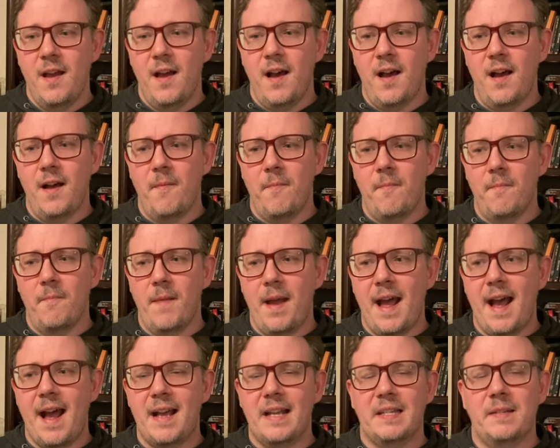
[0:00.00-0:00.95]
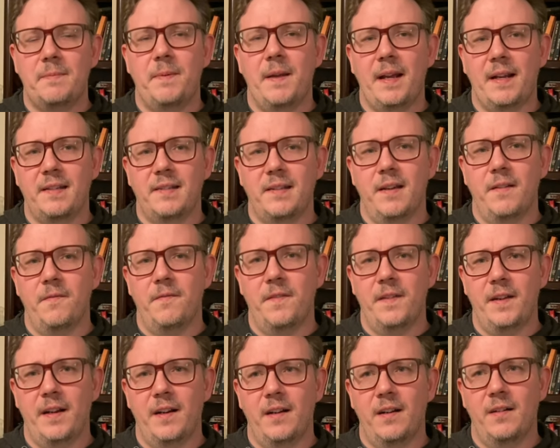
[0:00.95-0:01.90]
um, aspects of
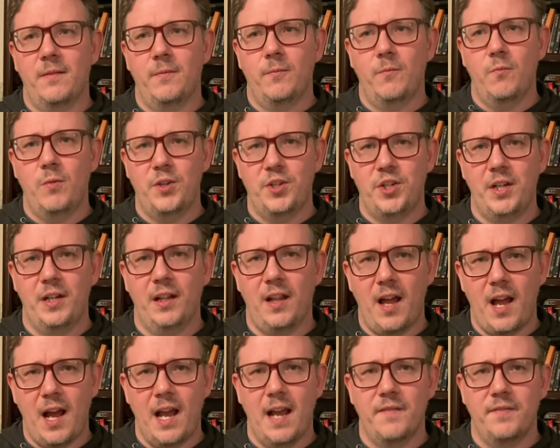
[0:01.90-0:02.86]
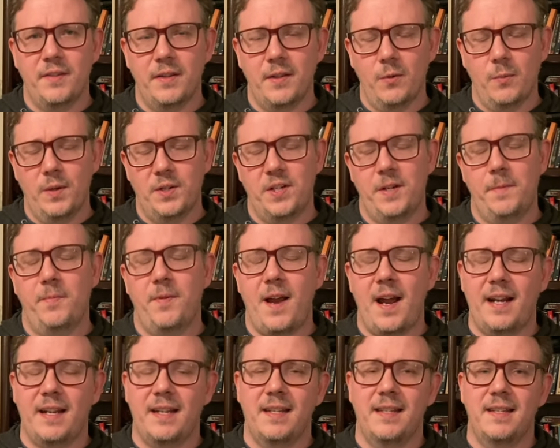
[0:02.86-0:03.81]
their witchy lives and their witchy
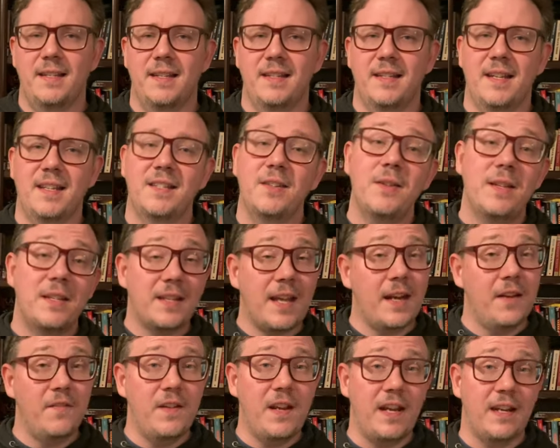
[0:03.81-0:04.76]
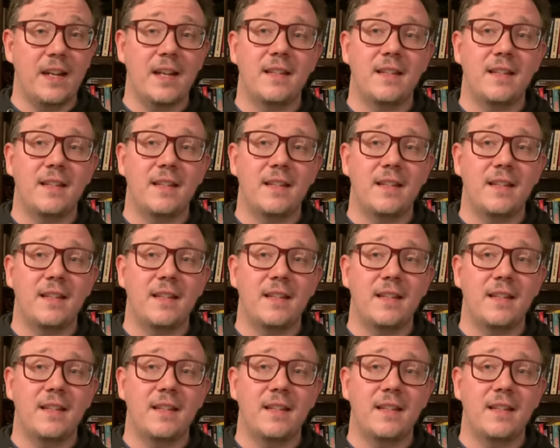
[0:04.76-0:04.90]
practices. And so it's kind of neat.